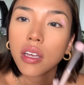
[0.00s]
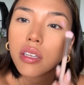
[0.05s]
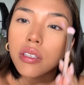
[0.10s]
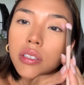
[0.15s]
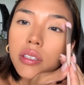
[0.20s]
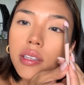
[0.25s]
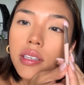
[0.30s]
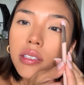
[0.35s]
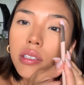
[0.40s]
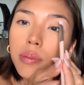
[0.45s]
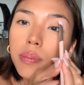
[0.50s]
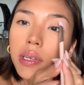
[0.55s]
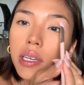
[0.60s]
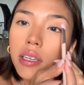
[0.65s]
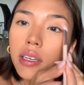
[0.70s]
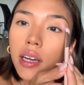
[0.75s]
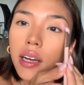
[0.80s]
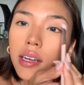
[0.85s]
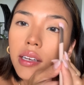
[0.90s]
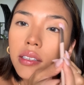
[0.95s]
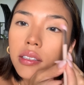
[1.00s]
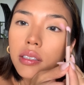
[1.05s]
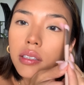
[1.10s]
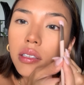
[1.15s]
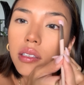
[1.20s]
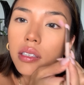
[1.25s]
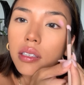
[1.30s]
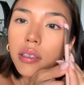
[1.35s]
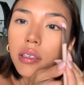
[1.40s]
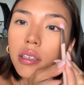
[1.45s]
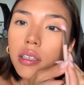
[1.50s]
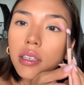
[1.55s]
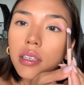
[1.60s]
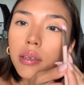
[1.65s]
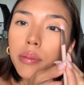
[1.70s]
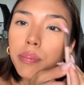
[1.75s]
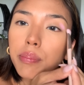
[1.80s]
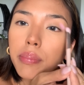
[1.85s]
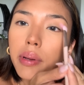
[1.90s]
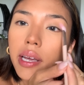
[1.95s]
So this will be a nice
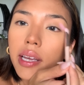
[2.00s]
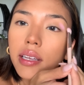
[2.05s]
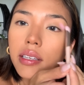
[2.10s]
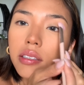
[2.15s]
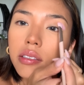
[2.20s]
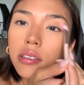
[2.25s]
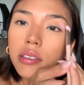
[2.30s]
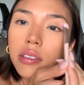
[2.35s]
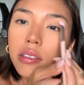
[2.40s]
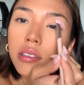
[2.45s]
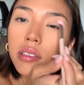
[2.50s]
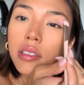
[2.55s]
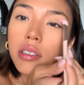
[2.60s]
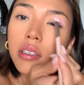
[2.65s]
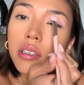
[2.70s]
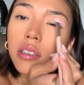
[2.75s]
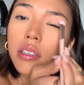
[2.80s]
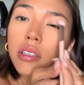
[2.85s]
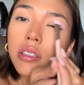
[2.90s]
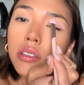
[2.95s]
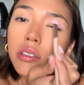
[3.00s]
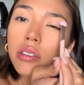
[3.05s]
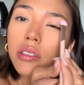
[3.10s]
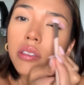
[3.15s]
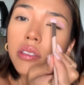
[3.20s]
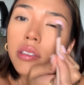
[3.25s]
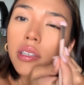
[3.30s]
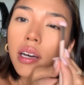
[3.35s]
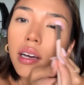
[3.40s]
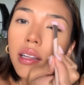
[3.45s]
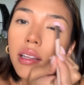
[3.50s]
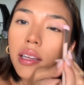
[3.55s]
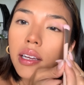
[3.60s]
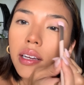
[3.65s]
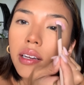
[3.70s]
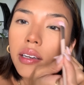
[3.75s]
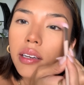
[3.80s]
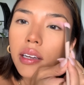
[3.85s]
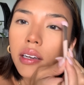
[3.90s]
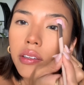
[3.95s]
base to start
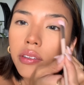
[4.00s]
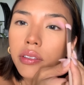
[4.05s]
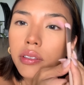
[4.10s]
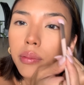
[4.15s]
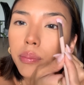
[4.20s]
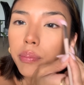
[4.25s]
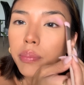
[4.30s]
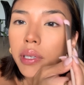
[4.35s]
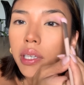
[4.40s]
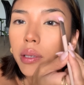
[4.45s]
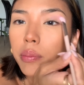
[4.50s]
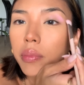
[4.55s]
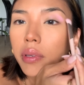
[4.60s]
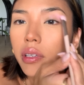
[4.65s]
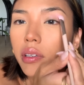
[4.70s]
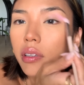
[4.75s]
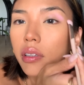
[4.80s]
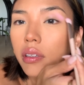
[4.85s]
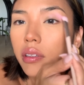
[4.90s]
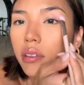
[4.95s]
laying down some pigment.